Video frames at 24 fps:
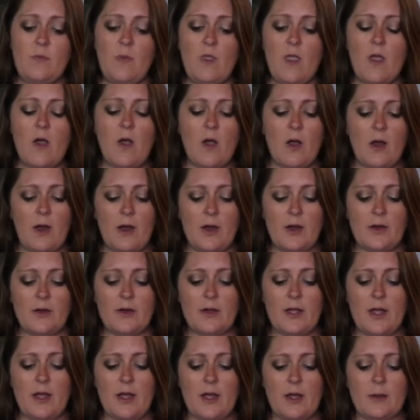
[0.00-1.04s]
are
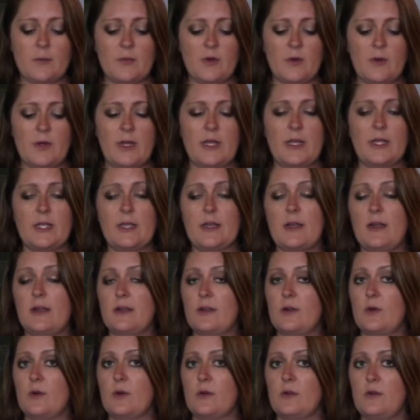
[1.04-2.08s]
creating
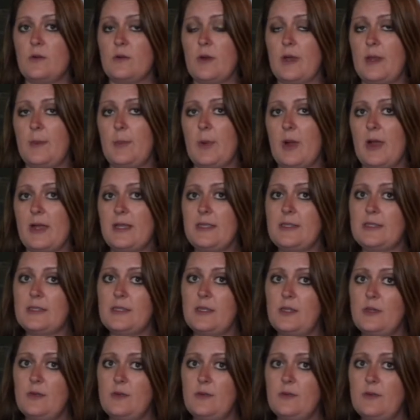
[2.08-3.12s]
Concord grape ice
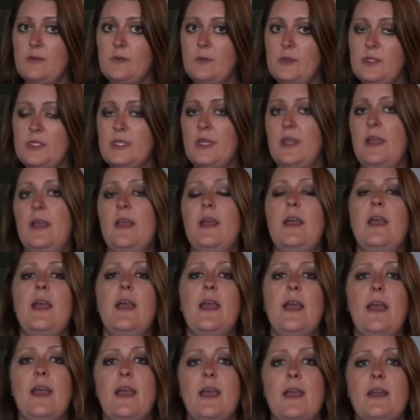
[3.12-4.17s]
cubes
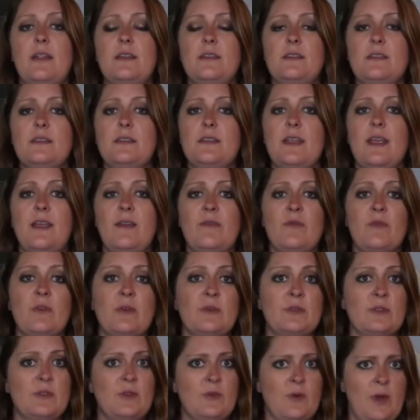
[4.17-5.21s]
and a
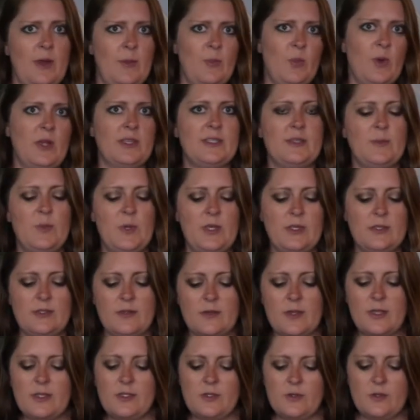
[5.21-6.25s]
frozen grape recipe. So
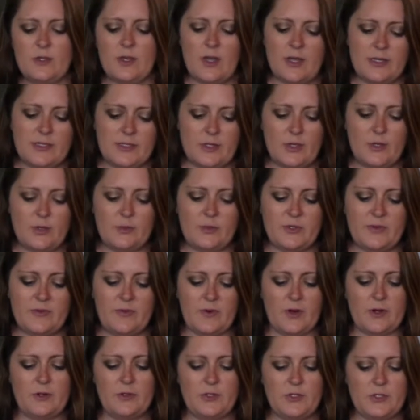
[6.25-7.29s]
let's do the ice cubes
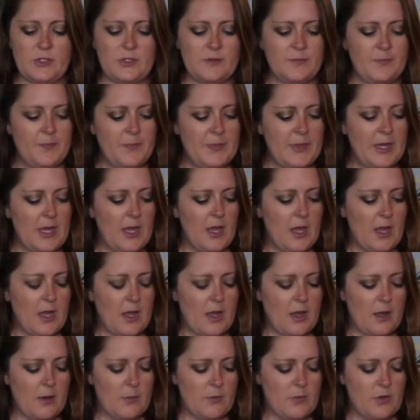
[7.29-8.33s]
first.
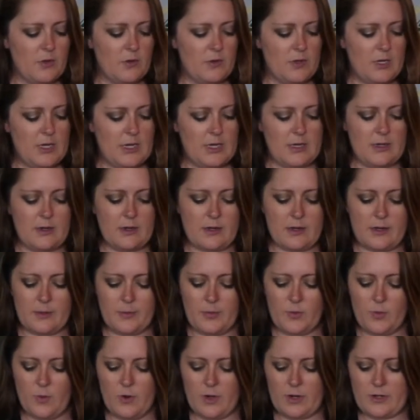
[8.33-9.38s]
You need a cup
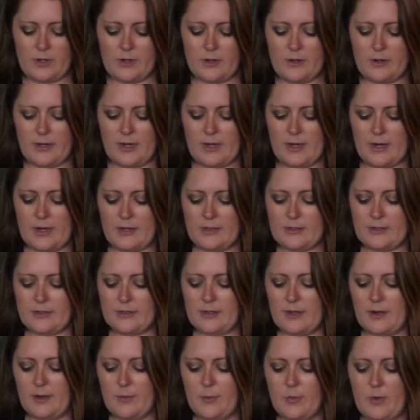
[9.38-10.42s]
of water and a
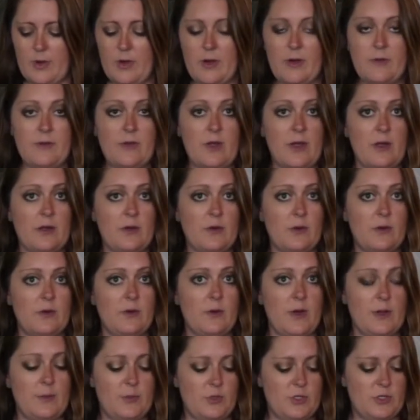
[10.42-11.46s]
cup of Concord
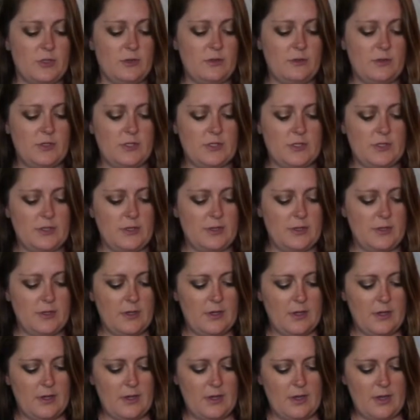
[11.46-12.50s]
grape juice,
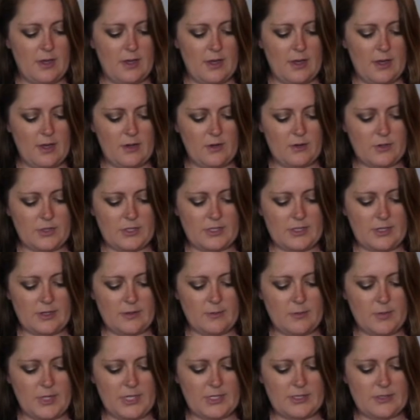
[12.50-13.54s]
and you're just going to
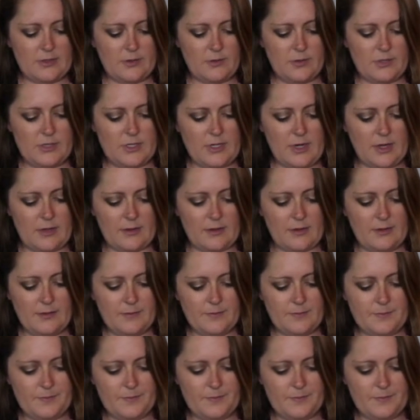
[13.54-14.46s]
mix those together.